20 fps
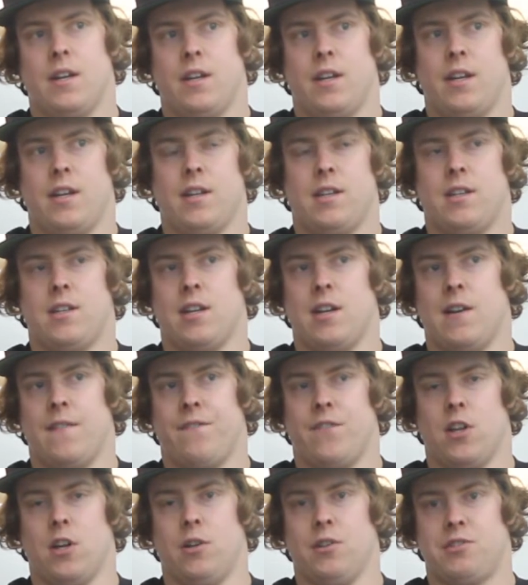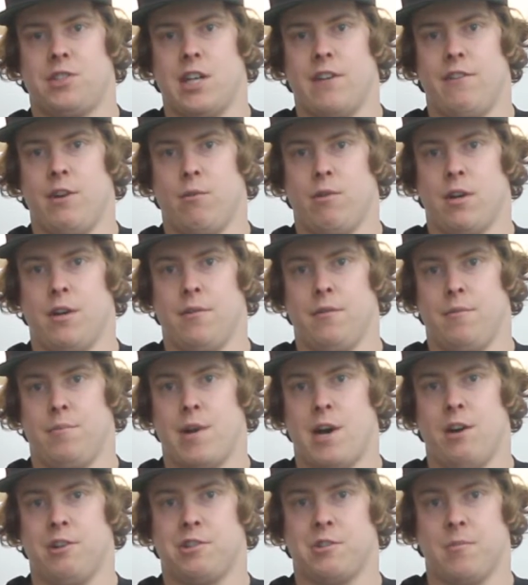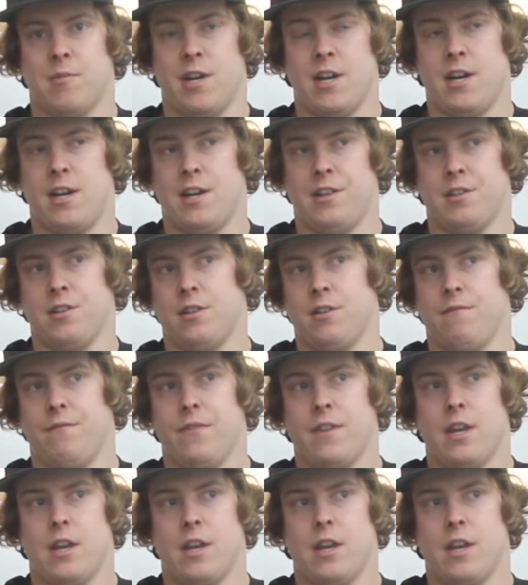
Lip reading: It flows 71 pounds per minute as a